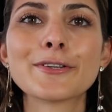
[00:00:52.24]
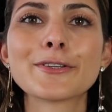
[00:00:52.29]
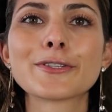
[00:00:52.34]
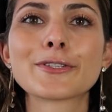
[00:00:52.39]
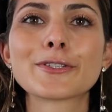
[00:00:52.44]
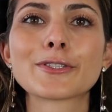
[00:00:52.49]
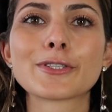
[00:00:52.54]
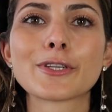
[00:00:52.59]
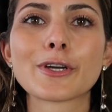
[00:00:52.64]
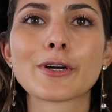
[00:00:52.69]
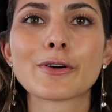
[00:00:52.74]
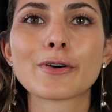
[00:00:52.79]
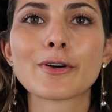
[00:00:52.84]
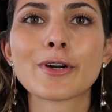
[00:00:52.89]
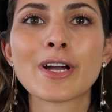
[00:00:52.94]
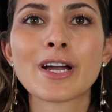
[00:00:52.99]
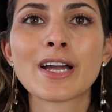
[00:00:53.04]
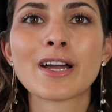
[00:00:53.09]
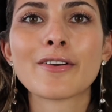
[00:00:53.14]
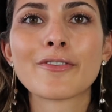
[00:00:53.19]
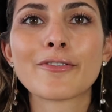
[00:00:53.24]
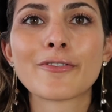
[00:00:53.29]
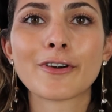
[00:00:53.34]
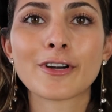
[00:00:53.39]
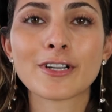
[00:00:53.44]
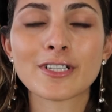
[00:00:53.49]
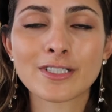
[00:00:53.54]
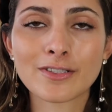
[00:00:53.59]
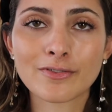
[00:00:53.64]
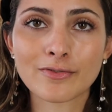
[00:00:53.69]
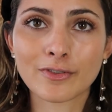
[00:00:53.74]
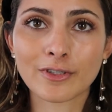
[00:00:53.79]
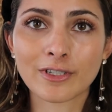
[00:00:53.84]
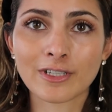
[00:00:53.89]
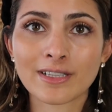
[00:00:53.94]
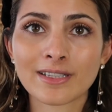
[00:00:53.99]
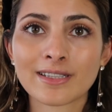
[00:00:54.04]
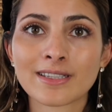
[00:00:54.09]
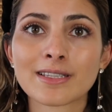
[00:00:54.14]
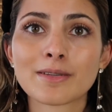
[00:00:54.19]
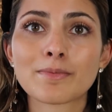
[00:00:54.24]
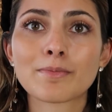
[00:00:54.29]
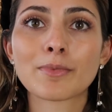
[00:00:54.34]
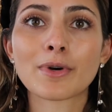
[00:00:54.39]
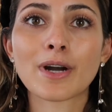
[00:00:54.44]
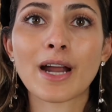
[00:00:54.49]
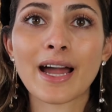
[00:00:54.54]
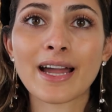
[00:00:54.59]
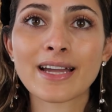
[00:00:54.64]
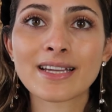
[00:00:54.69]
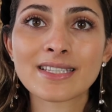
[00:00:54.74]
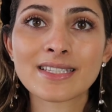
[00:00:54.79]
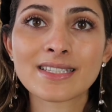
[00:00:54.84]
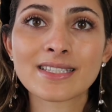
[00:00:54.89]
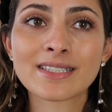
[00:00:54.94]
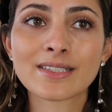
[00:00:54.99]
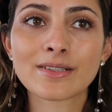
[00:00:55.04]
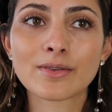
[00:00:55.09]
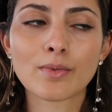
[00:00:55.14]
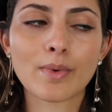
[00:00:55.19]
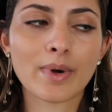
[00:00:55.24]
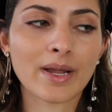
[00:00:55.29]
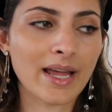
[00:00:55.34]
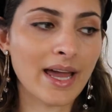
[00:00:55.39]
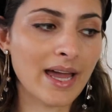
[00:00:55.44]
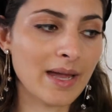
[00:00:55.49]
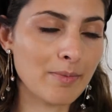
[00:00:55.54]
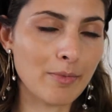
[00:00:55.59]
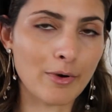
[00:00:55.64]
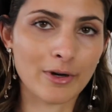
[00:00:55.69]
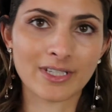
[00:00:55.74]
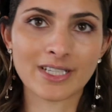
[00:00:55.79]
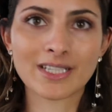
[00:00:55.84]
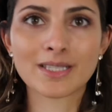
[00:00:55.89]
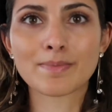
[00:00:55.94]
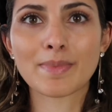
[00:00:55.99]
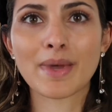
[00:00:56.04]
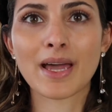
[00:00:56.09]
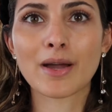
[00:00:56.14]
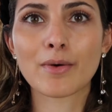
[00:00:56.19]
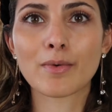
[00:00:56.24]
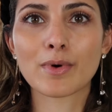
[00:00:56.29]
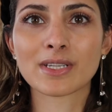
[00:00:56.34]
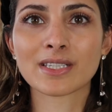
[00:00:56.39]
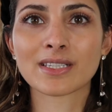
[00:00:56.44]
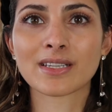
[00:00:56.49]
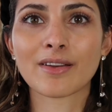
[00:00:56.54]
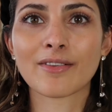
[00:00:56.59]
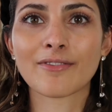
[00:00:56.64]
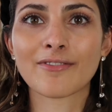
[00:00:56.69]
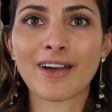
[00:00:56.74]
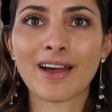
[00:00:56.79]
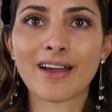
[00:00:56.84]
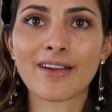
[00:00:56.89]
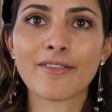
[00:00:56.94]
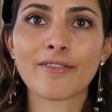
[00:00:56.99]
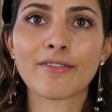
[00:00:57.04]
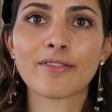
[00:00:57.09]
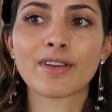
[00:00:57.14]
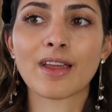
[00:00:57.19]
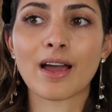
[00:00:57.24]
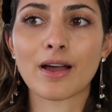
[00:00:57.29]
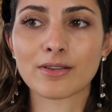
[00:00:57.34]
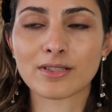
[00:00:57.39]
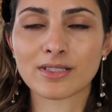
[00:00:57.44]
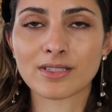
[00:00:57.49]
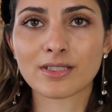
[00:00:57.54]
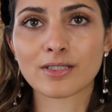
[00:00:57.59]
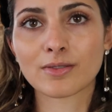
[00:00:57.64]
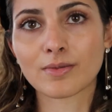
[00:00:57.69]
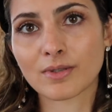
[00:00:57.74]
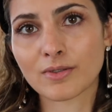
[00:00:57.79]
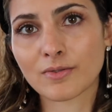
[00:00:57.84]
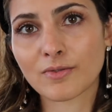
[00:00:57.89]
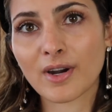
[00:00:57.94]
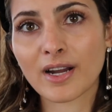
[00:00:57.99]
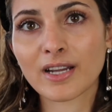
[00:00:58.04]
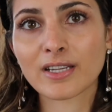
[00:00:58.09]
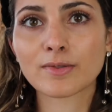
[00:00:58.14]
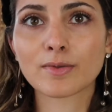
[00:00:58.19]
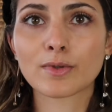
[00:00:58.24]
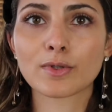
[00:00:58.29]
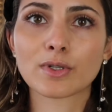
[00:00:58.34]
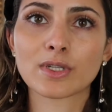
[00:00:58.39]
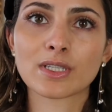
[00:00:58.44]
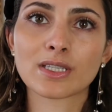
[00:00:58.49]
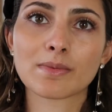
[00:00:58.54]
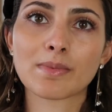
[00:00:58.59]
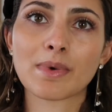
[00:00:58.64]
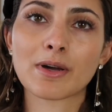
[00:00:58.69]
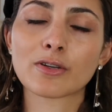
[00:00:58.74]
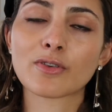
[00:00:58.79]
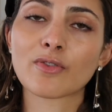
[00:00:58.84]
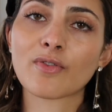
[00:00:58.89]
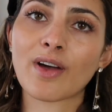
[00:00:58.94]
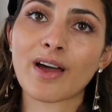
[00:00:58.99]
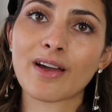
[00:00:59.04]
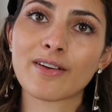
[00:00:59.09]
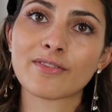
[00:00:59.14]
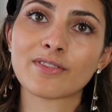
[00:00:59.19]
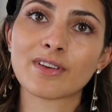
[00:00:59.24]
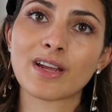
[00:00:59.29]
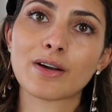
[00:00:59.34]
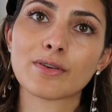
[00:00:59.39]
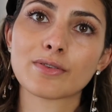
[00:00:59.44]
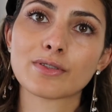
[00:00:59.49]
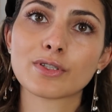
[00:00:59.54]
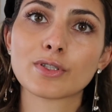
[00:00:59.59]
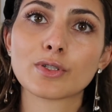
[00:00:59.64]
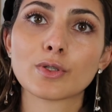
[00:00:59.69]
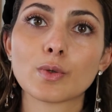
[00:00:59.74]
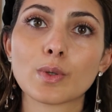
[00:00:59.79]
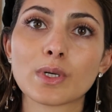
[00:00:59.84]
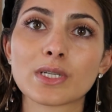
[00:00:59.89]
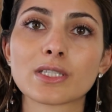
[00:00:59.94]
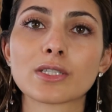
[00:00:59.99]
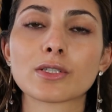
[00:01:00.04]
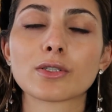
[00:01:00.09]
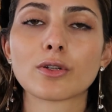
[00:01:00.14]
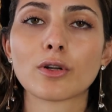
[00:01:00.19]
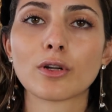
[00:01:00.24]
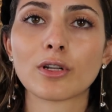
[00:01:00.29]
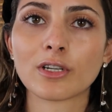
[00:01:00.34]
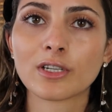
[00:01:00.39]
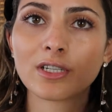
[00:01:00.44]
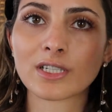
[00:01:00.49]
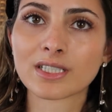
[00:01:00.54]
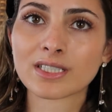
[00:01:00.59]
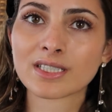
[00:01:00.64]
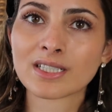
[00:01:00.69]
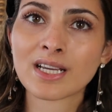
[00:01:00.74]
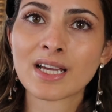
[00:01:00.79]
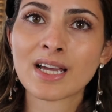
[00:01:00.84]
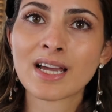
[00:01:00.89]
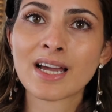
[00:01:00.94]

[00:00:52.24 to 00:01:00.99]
So first of all, the price when I bought this bag was 5,000 Swiss francs, which is about 5,000 US dollars,